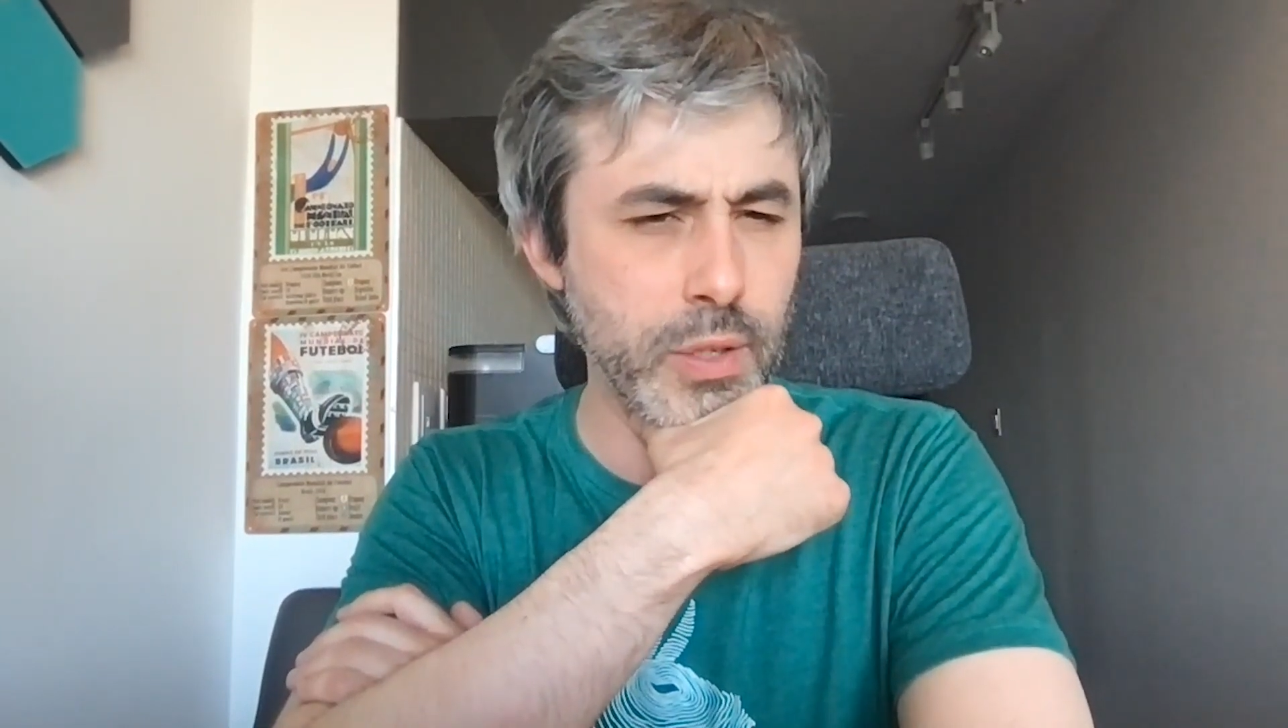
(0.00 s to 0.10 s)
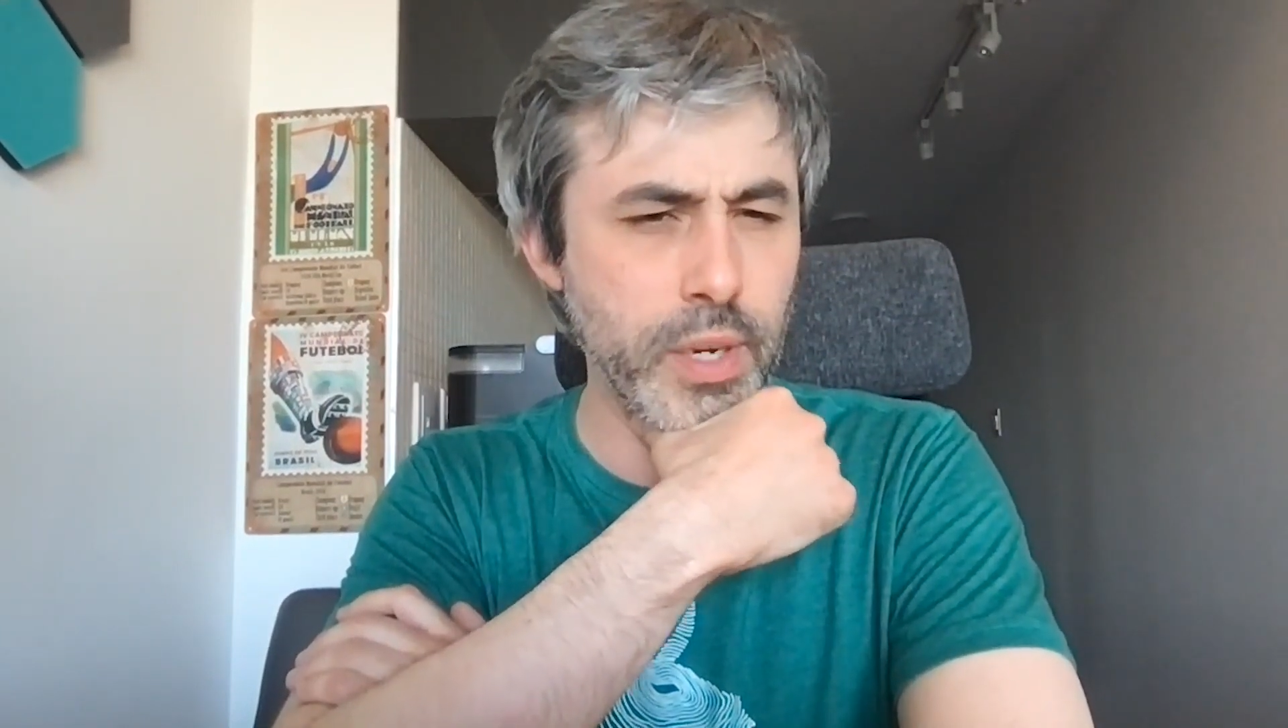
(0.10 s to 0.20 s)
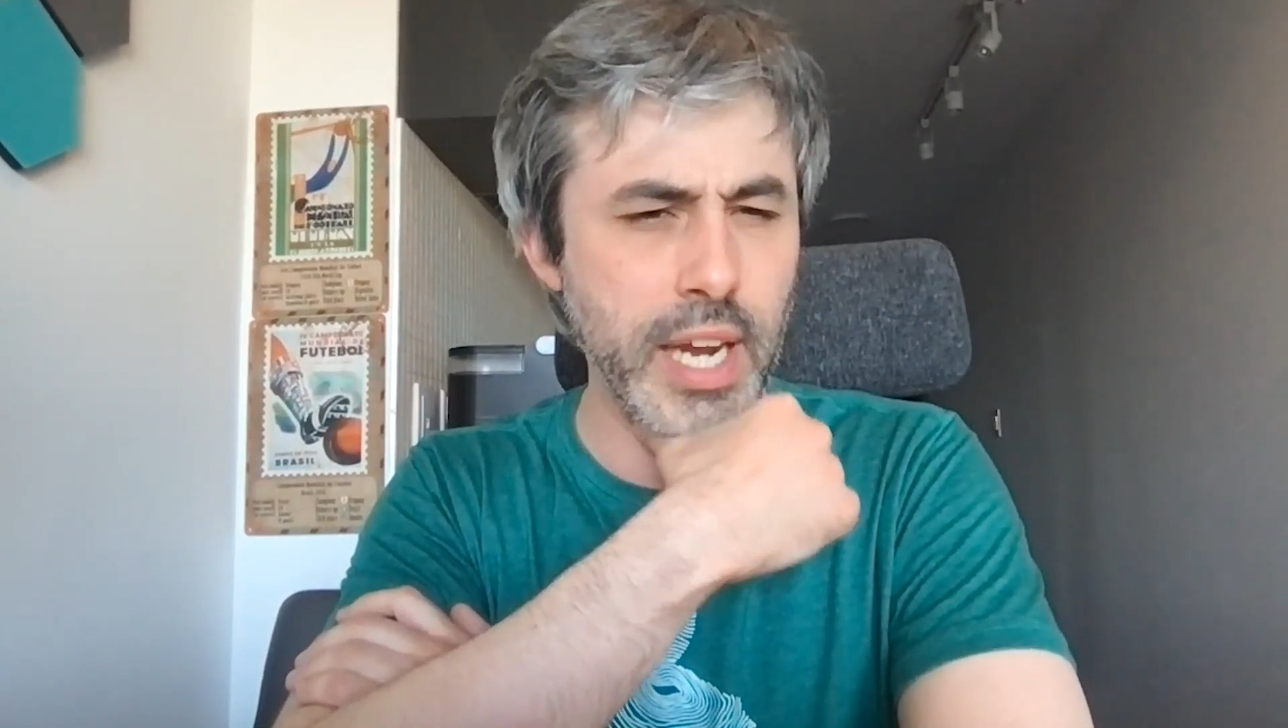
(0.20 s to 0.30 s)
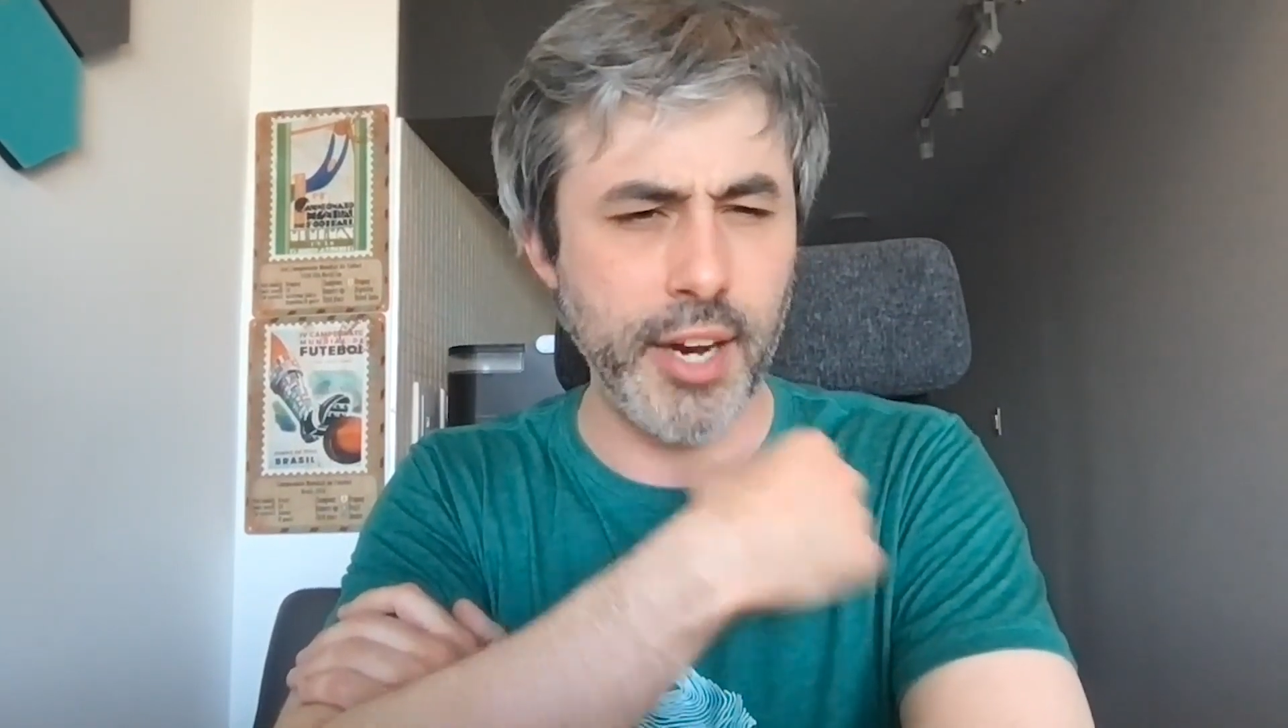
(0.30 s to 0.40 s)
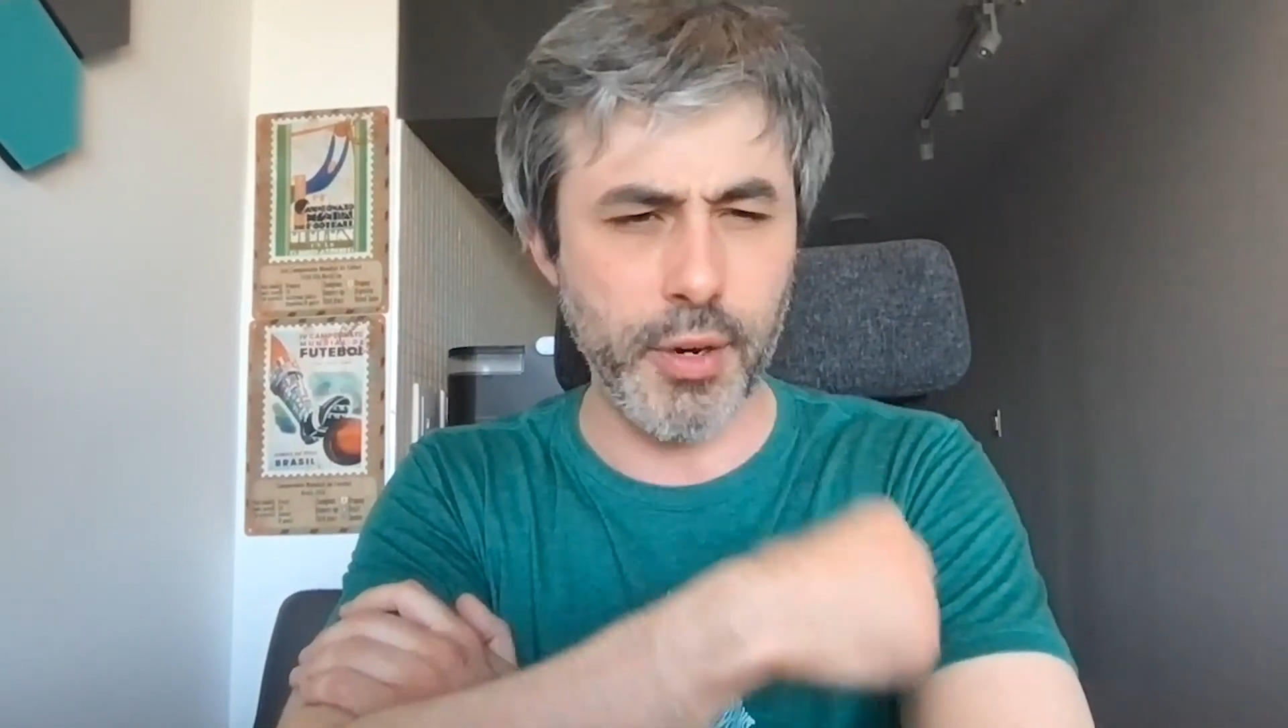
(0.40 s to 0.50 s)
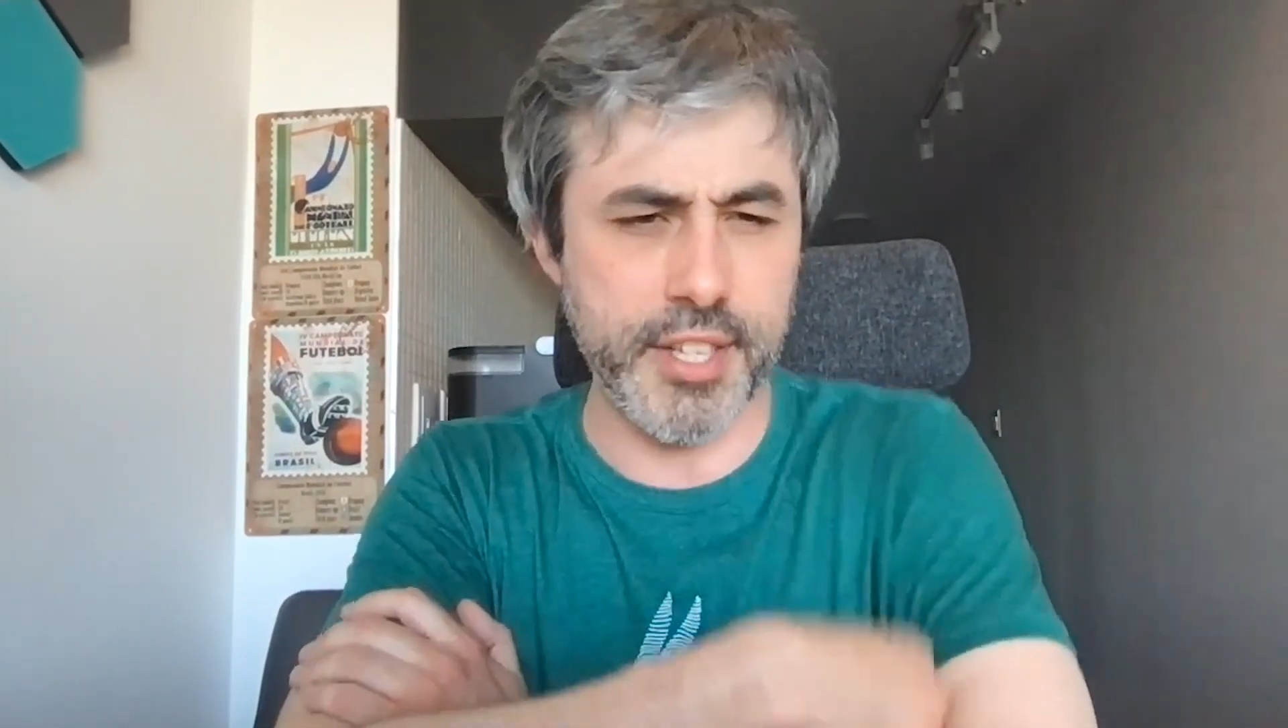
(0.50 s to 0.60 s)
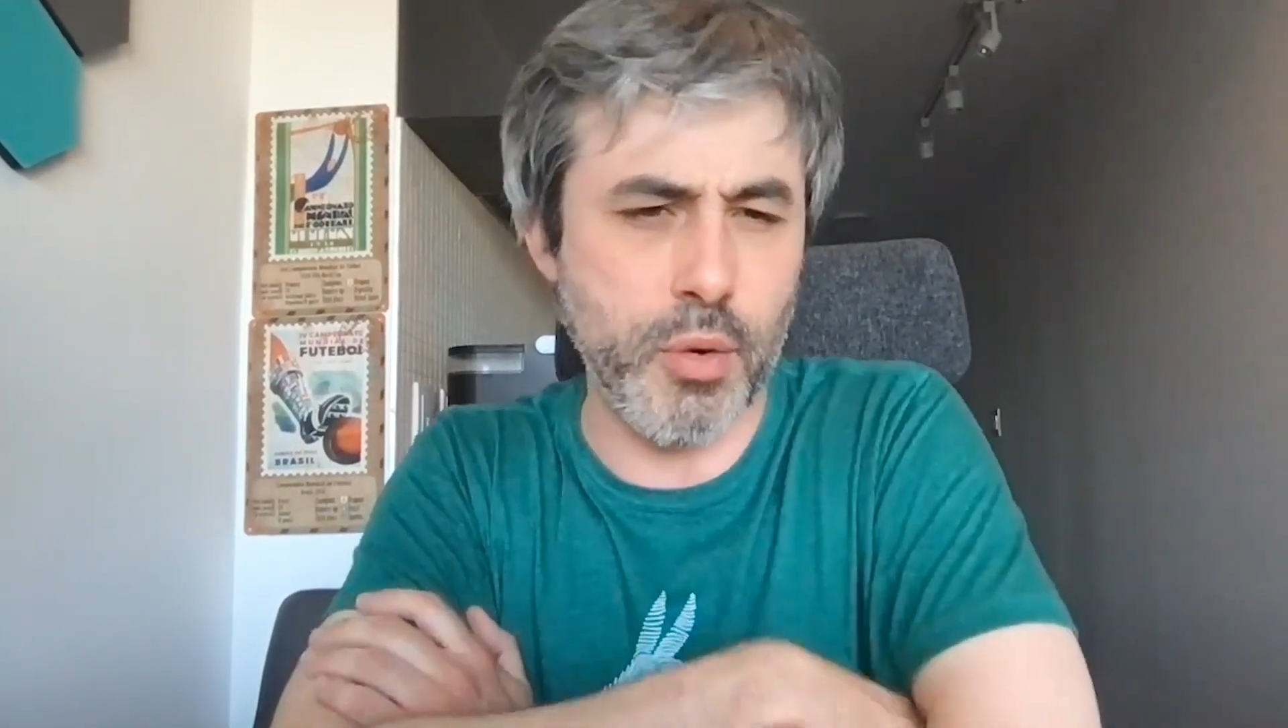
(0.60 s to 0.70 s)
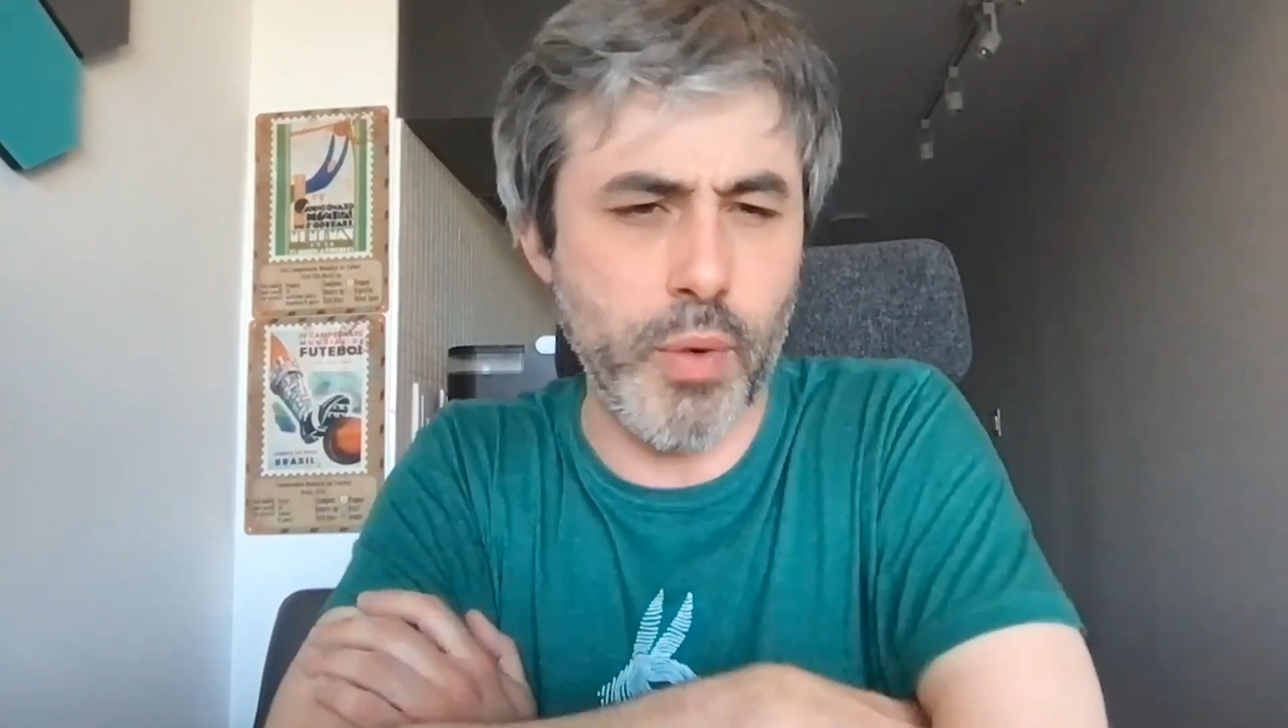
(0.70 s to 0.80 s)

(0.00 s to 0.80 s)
Lugano gets